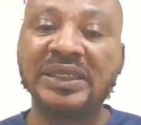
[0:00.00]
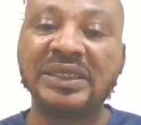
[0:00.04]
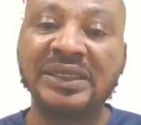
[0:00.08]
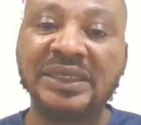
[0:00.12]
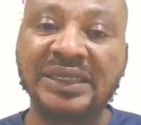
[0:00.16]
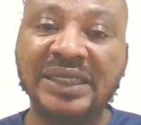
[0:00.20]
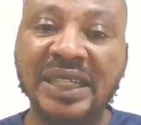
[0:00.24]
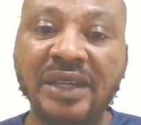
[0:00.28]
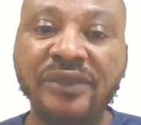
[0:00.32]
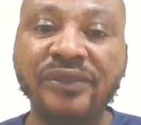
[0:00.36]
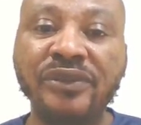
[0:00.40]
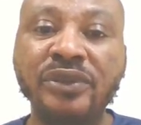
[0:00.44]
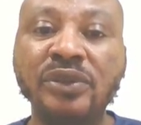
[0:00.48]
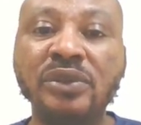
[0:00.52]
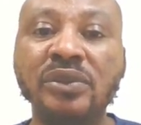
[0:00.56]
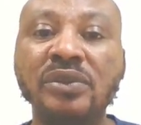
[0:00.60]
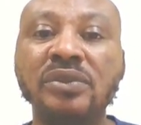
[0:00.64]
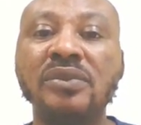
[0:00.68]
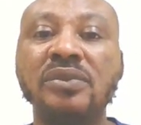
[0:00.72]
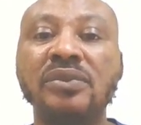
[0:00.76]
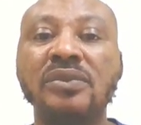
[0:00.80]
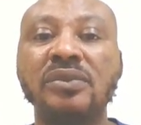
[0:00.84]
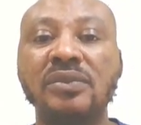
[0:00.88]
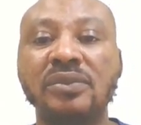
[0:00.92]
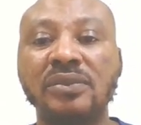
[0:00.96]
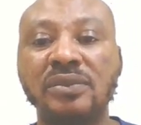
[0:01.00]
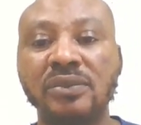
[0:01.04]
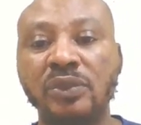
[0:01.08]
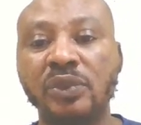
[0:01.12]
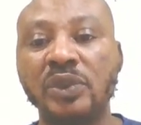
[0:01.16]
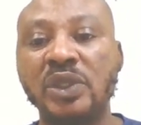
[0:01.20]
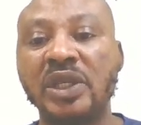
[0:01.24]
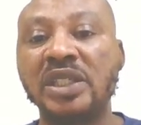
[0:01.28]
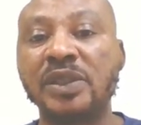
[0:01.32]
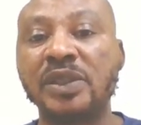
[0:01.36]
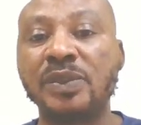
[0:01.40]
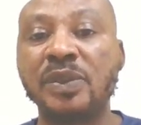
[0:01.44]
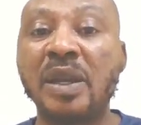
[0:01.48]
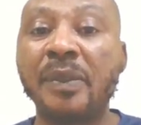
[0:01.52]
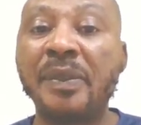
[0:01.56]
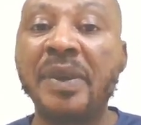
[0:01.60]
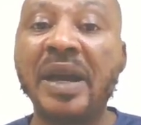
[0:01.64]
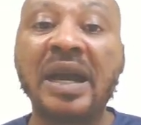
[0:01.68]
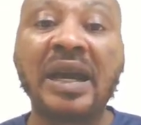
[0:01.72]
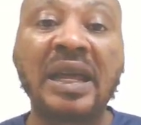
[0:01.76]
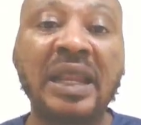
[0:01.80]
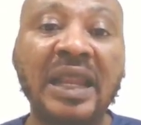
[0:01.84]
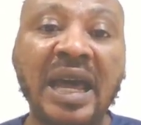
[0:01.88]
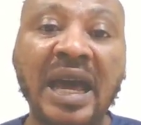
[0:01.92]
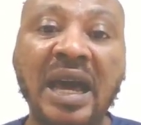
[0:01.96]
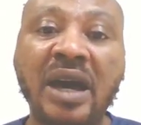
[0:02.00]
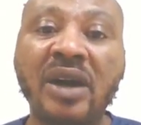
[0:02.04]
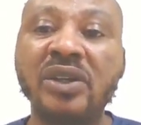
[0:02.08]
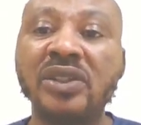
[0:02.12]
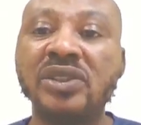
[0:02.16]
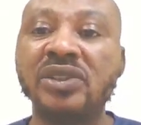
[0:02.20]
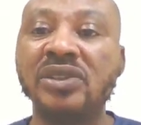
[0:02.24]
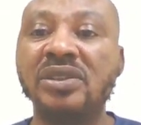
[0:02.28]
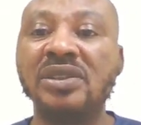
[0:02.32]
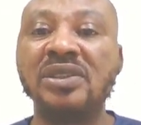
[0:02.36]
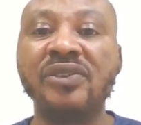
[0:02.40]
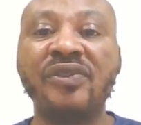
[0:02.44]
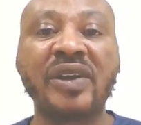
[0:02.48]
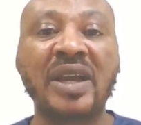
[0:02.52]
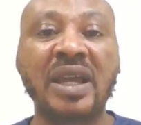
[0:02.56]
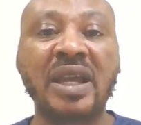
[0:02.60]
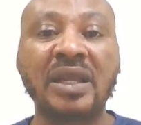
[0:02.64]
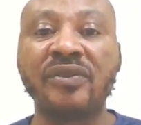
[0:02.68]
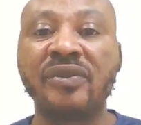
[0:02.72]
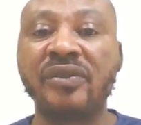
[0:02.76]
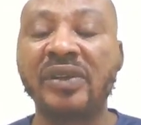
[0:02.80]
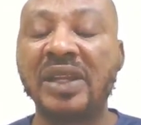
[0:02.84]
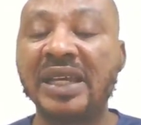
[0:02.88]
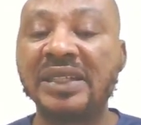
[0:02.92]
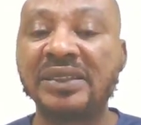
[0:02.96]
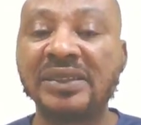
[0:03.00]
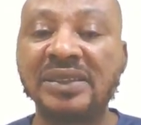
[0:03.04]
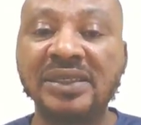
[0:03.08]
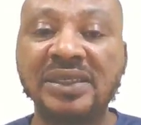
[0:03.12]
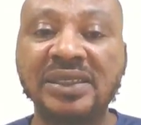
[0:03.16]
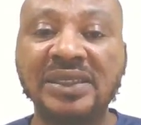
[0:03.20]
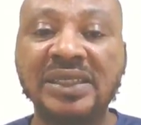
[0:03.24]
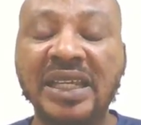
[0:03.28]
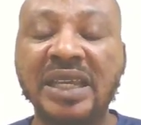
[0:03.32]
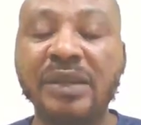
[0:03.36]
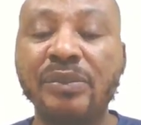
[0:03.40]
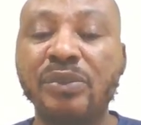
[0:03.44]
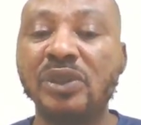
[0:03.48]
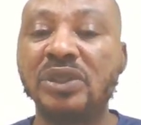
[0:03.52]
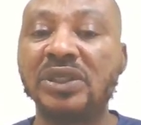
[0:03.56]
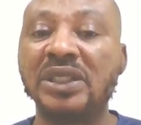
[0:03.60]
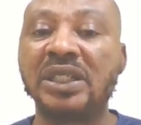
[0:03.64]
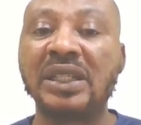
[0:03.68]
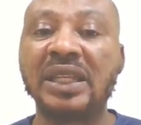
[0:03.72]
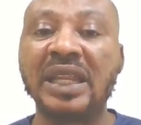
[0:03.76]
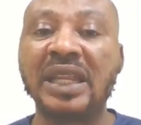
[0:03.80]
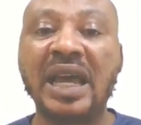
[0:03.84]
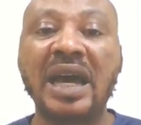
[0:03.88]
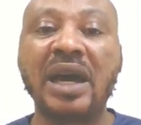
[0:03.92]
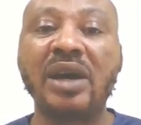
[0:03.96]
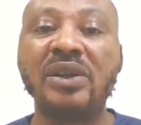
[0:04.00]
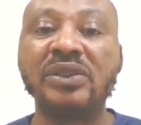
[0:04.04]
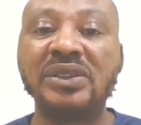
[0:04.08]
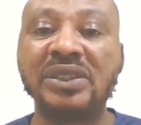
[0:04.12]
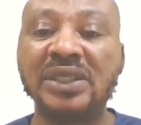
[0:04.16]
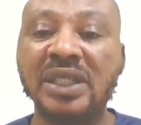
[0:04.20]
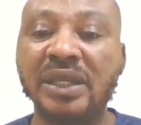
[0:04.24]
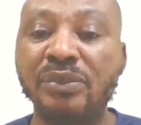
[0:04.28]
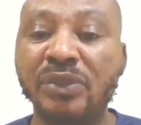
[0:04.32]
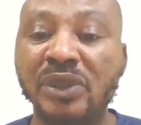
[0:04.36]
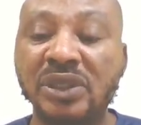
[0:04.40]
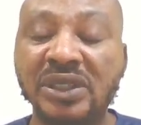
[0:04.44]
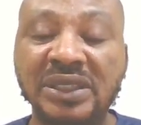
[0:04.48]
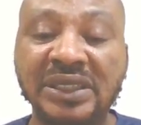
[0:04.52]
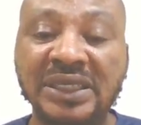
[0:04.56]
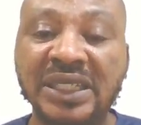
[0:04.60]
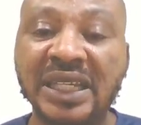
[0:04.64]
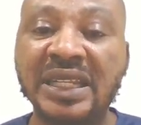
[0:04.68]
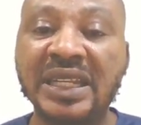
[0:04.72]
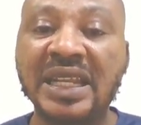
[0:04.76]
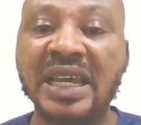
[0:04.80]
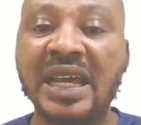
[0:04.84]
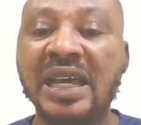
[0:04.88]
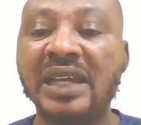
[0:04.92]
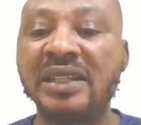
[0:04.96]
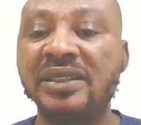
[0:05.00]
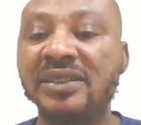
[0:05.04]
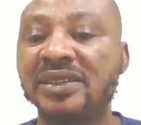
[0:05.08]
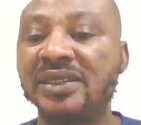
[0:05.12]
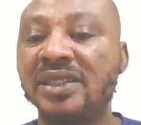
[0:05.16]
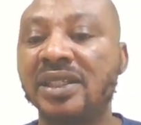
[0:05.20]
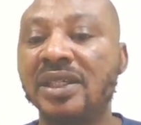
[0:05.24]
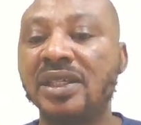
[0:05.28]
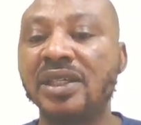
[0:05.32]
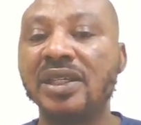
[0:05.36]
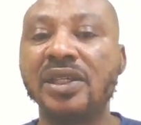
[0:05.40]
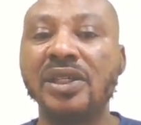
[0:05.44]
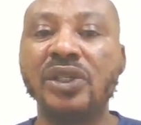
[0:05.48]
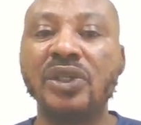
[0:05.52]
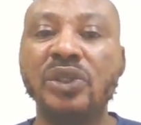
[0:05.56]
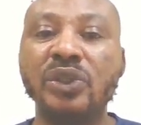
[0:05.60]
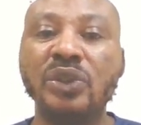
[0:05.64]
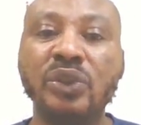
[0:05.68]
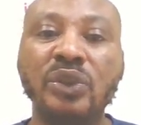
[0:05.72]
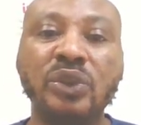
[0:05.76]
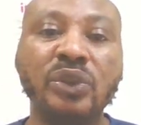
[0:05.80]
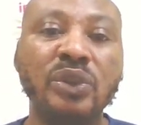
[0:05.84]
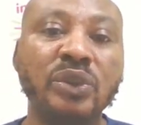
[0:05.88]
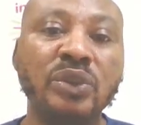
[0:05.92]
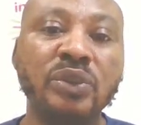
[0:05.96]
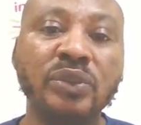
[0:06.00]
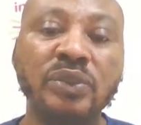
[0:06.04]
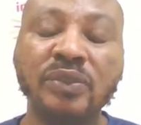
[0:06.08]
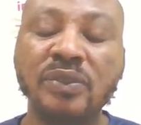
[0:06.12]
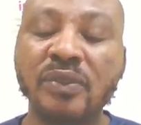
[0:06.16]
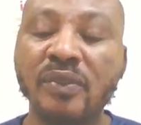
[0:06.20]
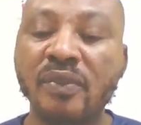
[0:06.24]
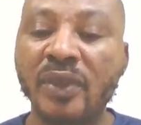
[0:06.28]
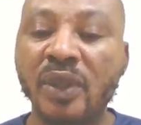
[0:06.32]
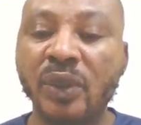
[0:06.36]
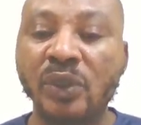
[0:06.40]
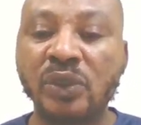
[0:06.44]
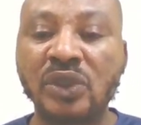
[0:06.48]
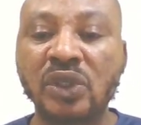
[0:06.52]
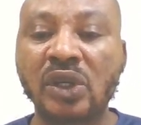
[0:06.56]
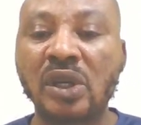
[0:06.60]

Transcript: 7. We explain about cloud, different kind of cloud system, multi-cloud, multi-tenant. We talk